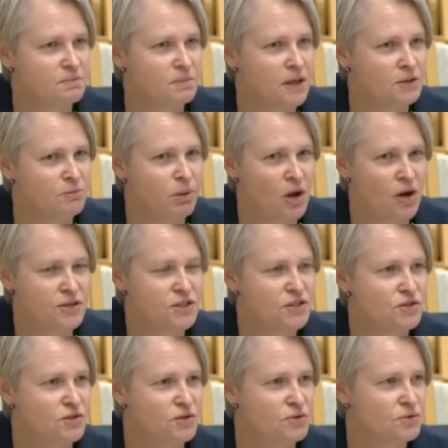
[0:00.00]
applies
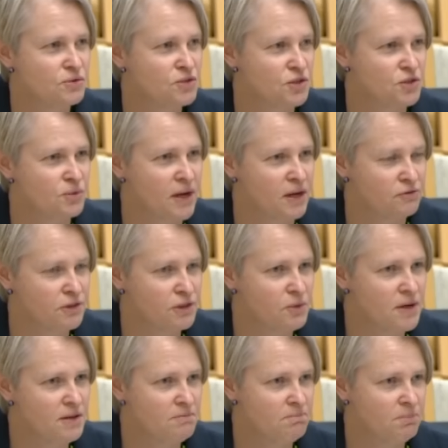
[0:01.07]
to
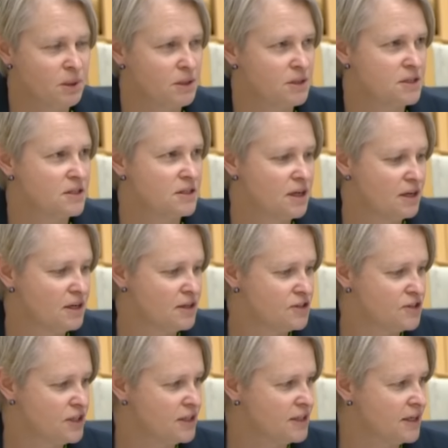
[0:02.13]
everyone, but
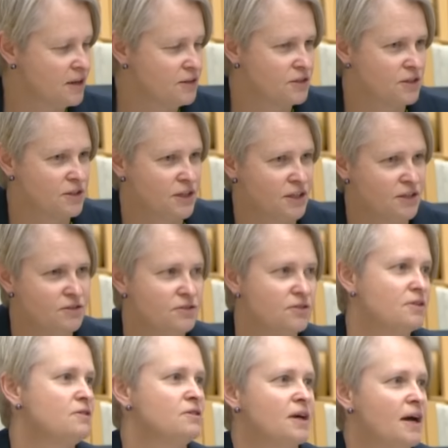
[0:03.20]
sitting
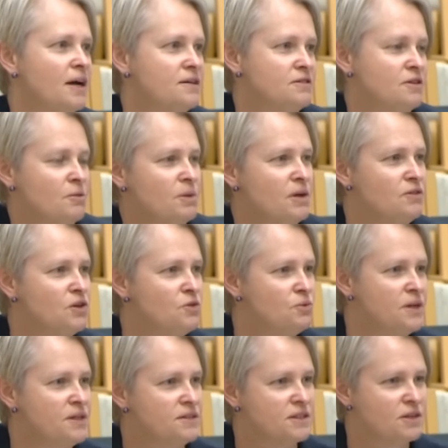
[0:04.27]
underneath that, I mean,
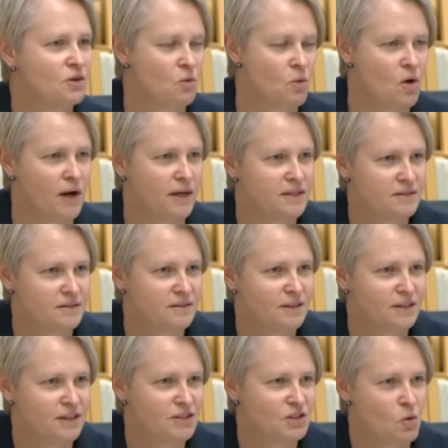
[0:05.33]
it's quite
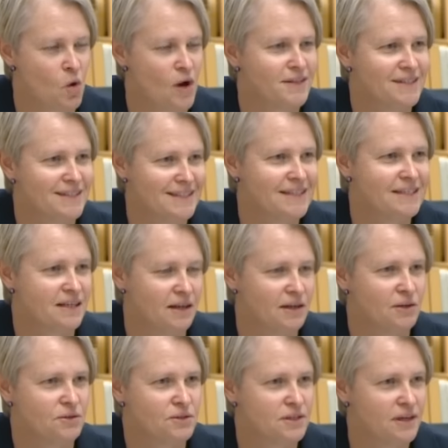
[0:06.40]
a
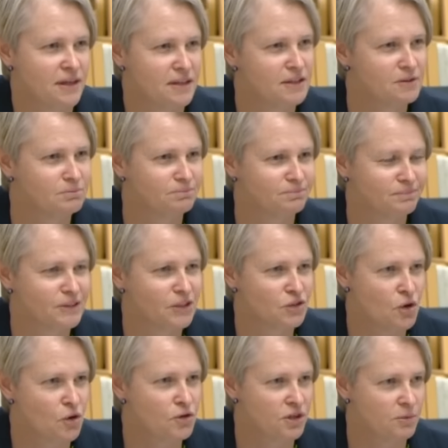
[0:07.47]
detailed
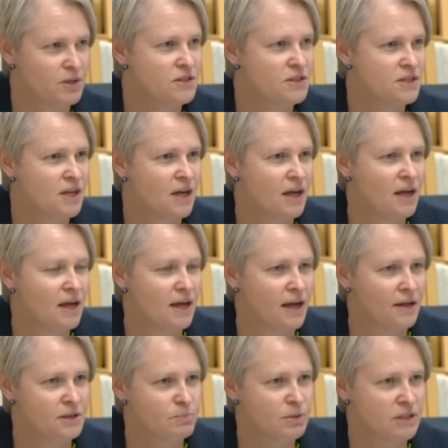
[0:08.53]
document,
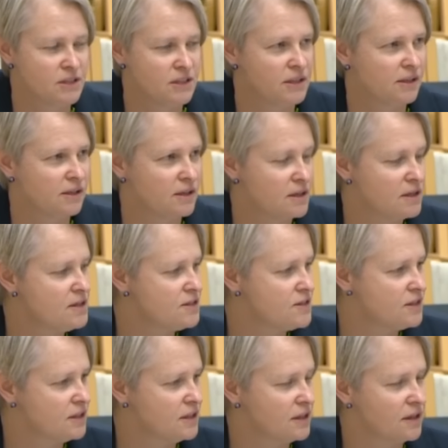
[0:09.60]
and in particular,
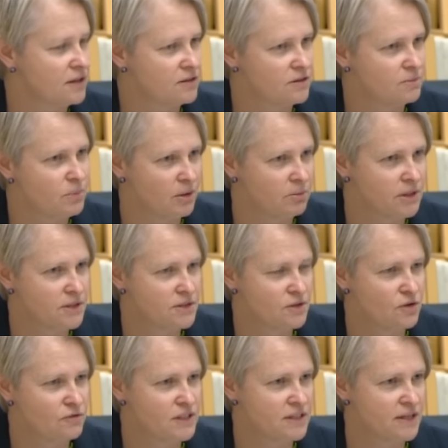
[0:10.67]
sitting under the Public
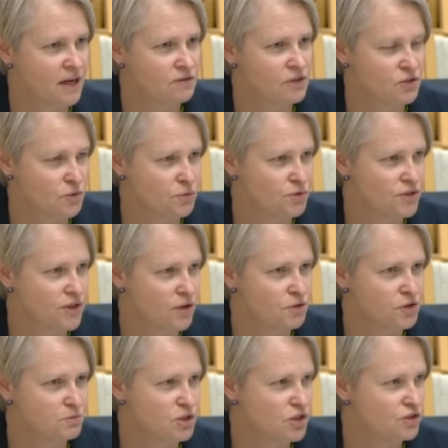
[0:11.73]
Service Act, there's also
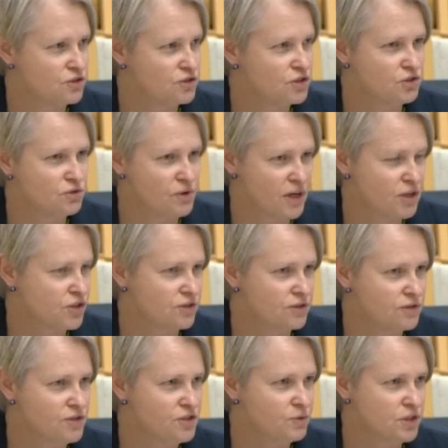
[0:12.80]
Commissioner's
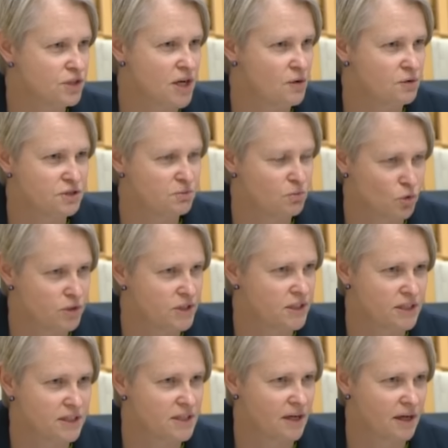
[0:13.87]
directions which go into more
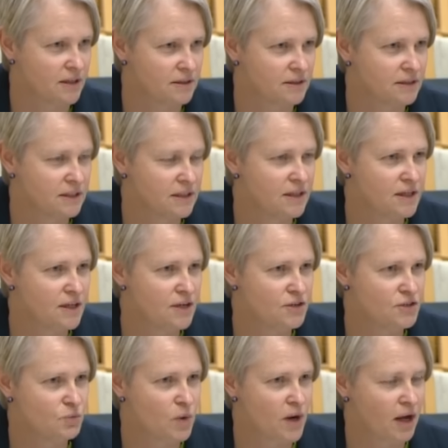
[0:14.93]
detail
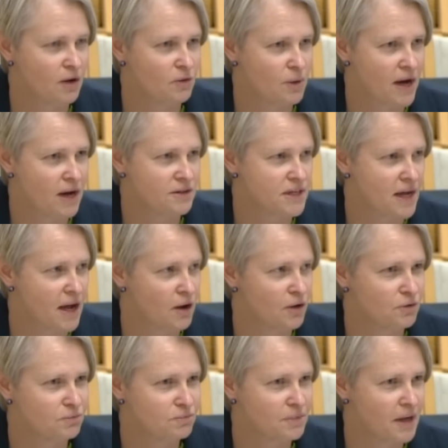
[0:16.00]
as well around how
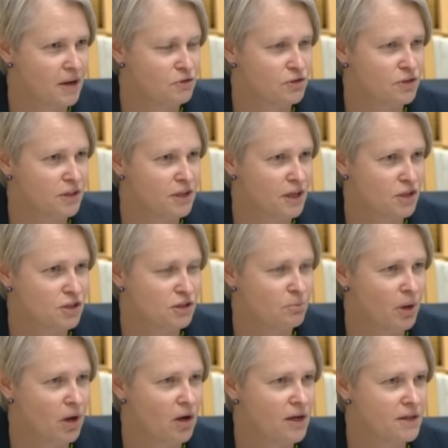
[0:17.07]
everything actually
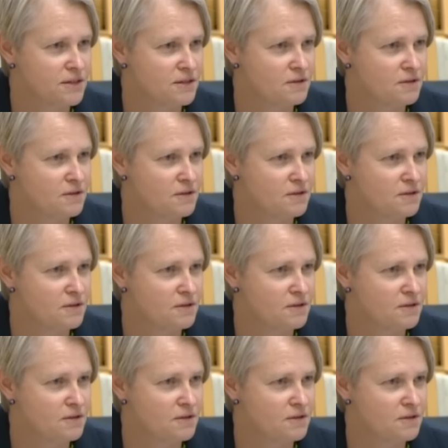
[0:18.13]
applies.